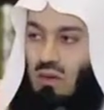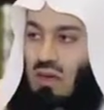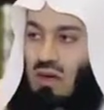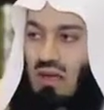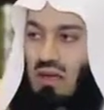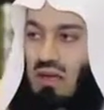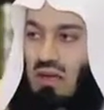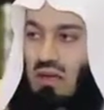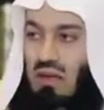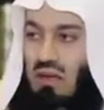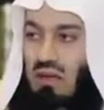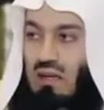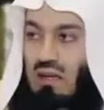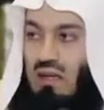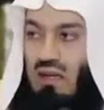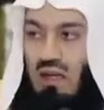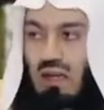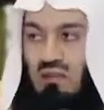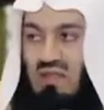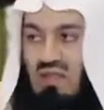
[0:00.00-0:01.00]
Wallahi,
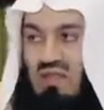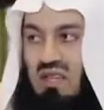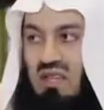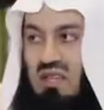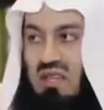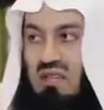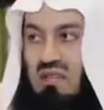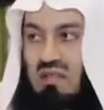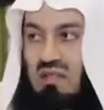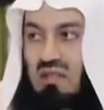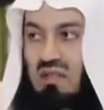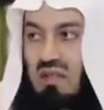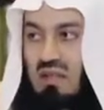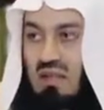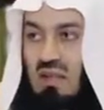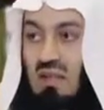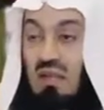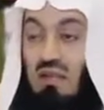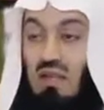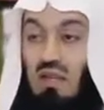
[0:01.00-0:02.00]
and I am serious.
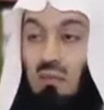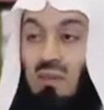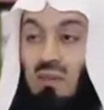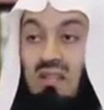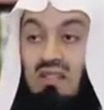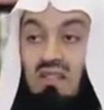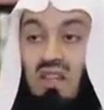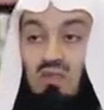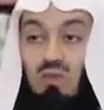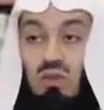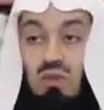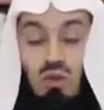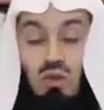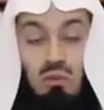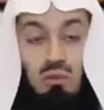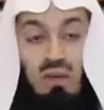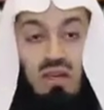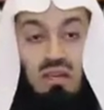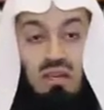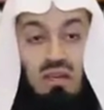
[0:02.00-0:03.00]
Keep in touch with
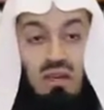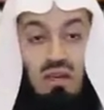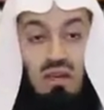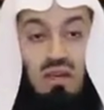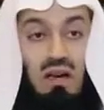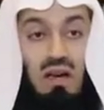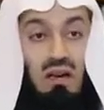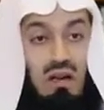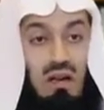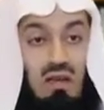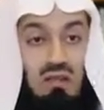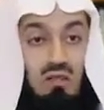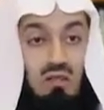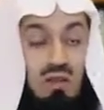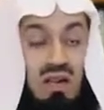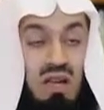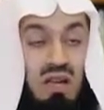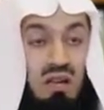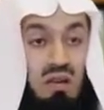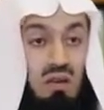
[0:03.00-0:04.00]
your Maker, Allah
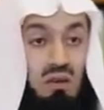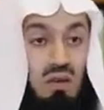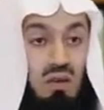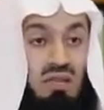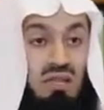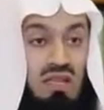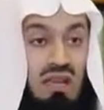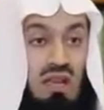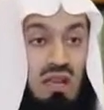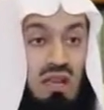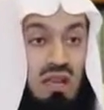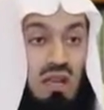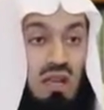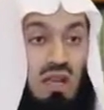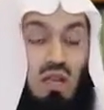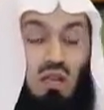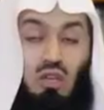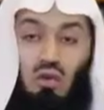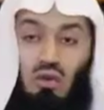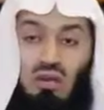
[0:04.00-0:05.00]
subhanahu wa
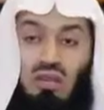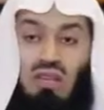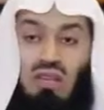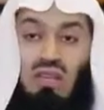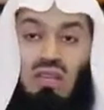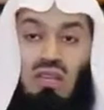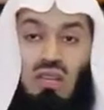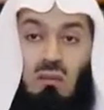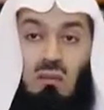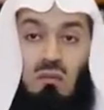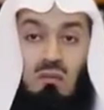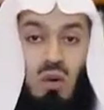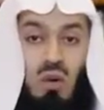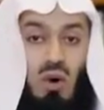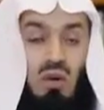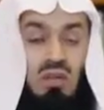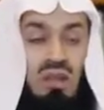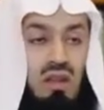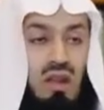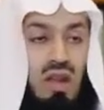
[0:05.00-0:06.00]
ta'ala. You need Him
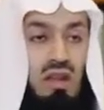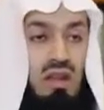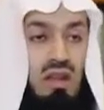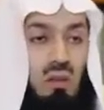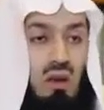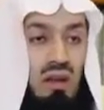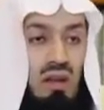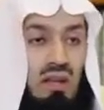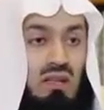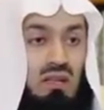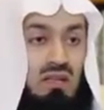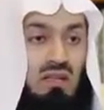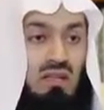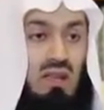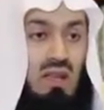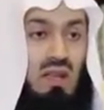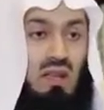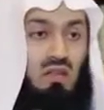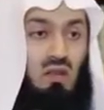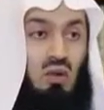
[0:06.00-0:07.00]
more than anyone
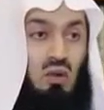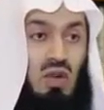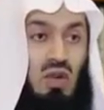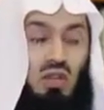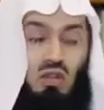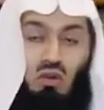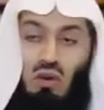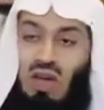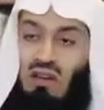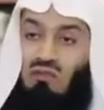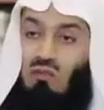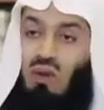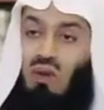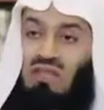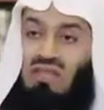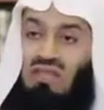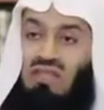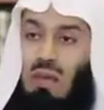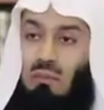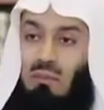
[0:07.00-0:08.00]
else. So you have
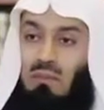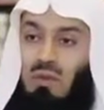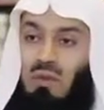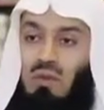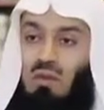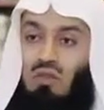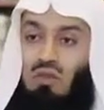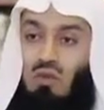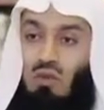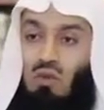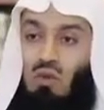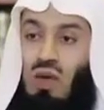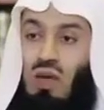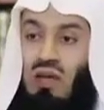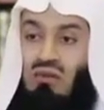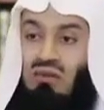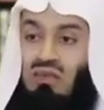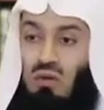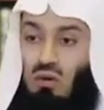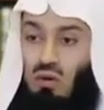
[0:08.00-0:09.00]
WhatsApp. Do you
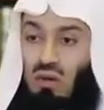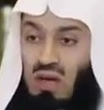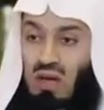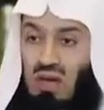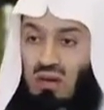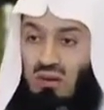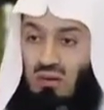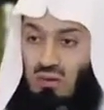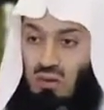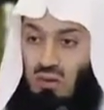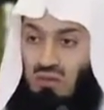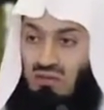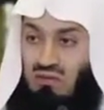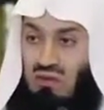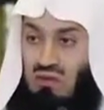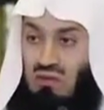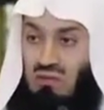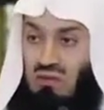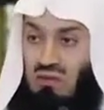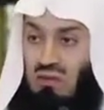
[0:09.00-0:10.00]
have the Quran on your
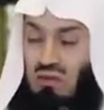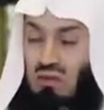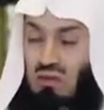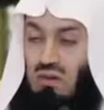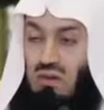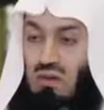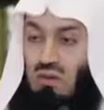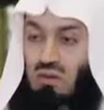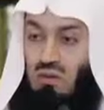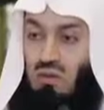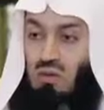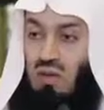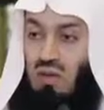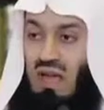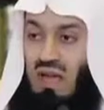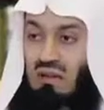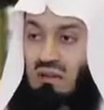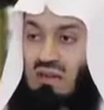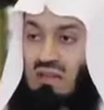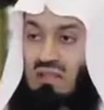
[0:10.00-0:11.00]
phone? Do you
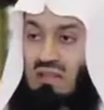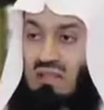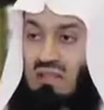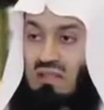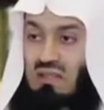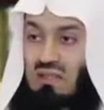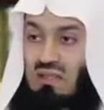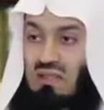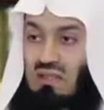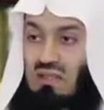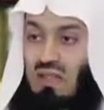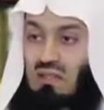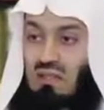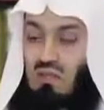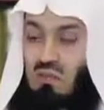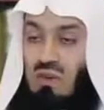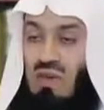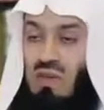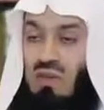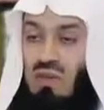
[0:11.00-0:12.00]
have it? And
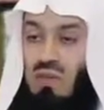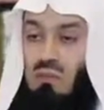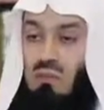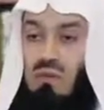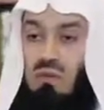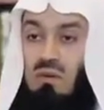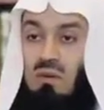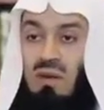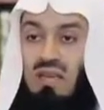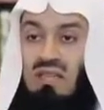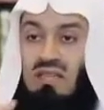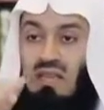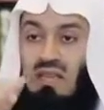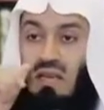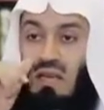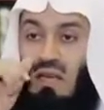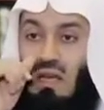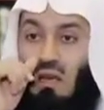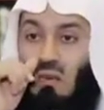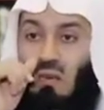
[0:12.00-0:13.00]
subhanAllah, people might
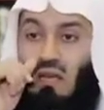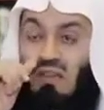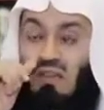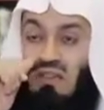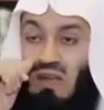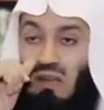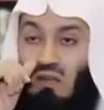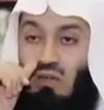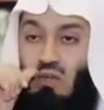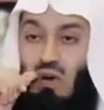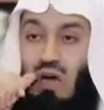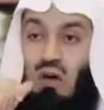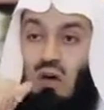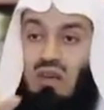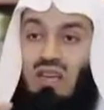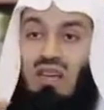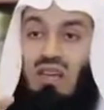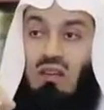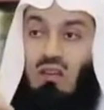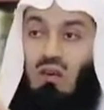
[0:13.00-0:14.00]
say, well, if I do, how
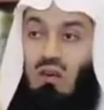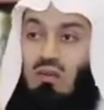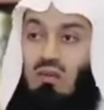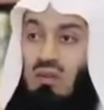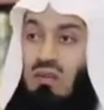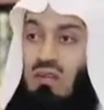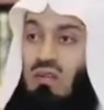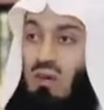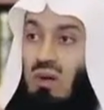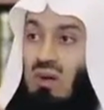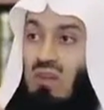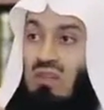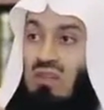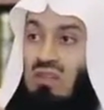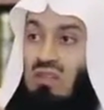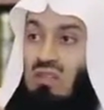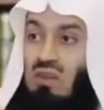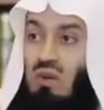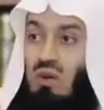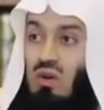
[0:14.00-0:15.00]
can I go to the toilet
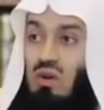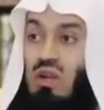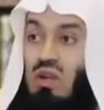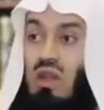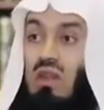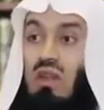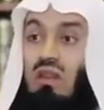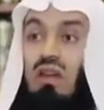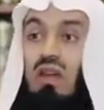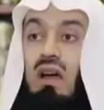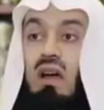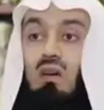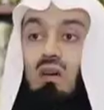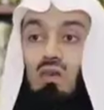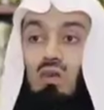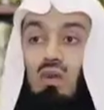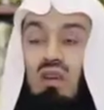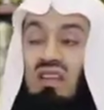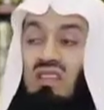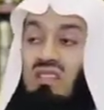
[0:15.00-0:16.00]
and so on? There are
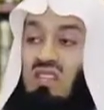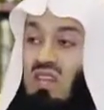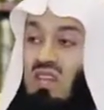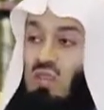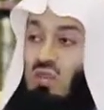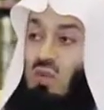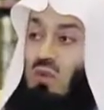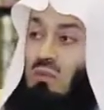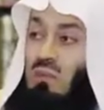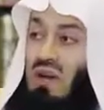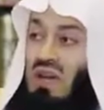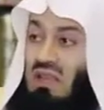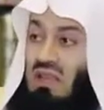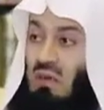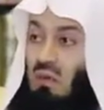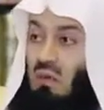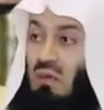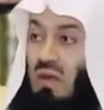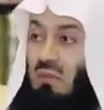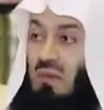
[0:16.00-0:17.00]
rulings issued by
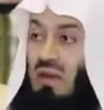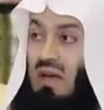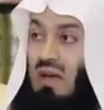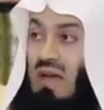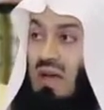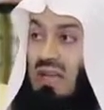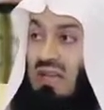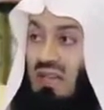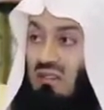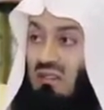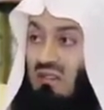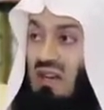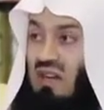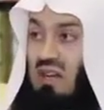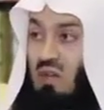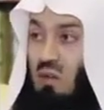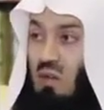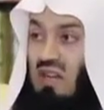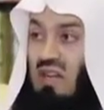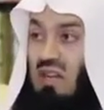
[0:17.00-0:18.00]
the ulama. I can
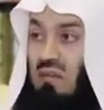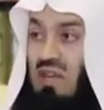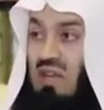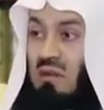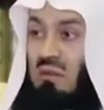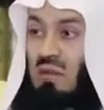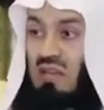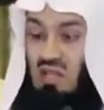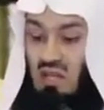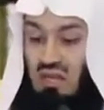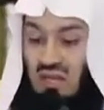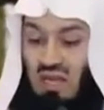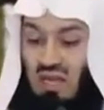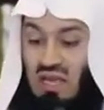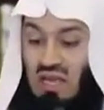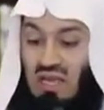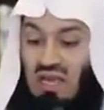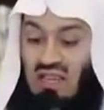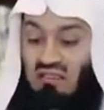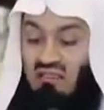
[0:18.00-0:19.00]
very quickly make mention.